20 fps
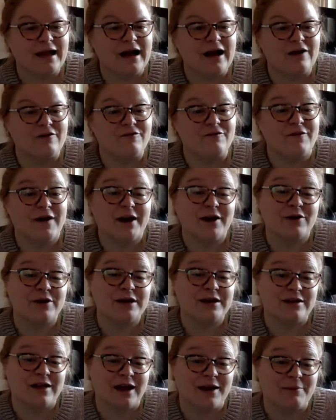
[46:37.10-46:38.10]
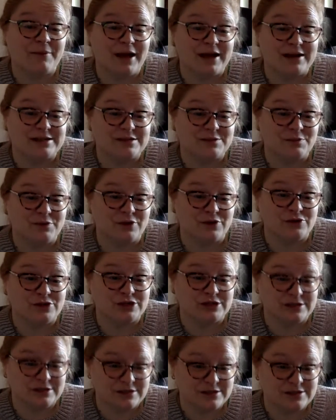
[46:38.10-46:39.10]
A fiery climax
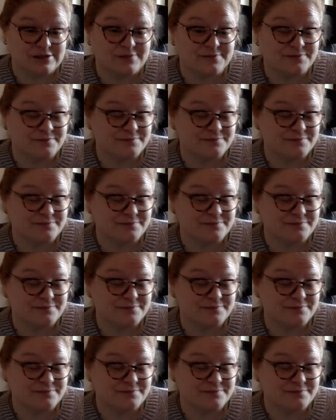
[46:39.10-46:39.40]
approaches.